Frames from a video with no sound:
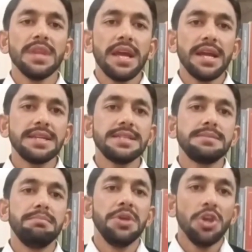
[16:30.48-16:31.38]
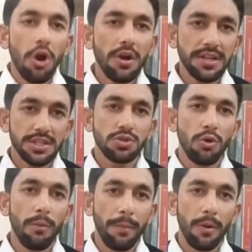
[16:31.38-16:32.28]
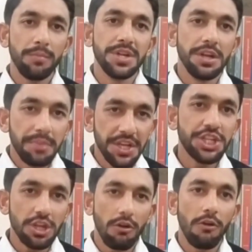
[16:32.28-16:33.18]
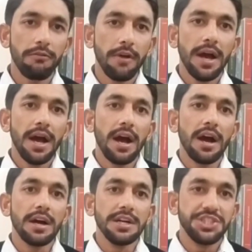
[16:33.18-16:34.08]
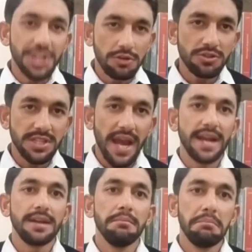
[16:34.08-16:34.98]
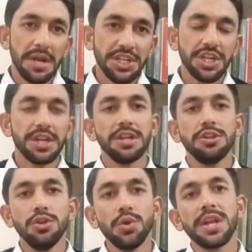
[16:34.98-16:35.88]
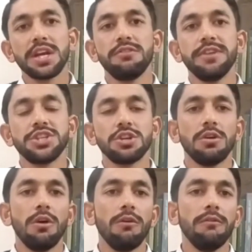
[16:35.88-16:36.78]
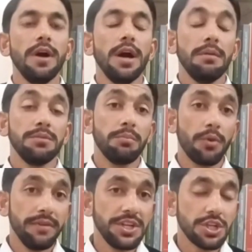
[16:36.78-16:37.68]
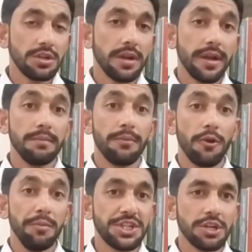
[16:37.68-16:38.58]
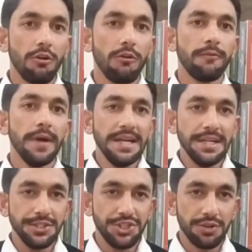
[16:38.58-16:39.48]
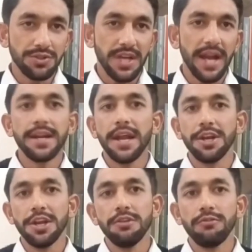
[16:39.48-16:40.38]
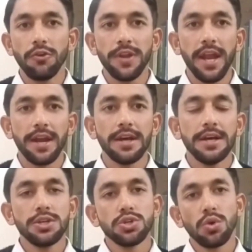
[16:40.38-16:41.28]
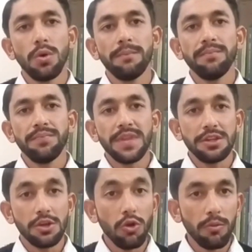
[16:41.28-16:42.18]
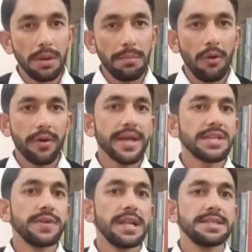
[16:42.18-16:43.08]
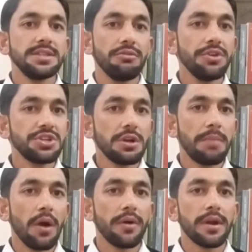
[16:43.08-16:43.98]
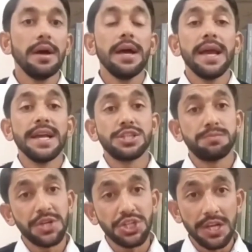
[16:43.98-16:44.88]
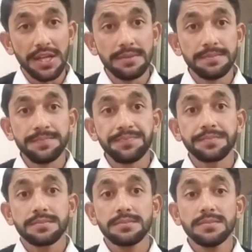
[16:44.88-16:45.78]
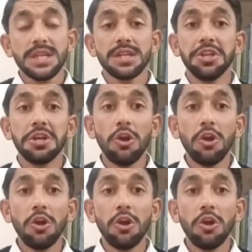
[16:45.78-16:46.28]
it is beyond the scope of the definition of genocide mentioned in the UN Convention of the Prevention and Prohibition of Genocide 1948. So the global power as well as the regional power, especially the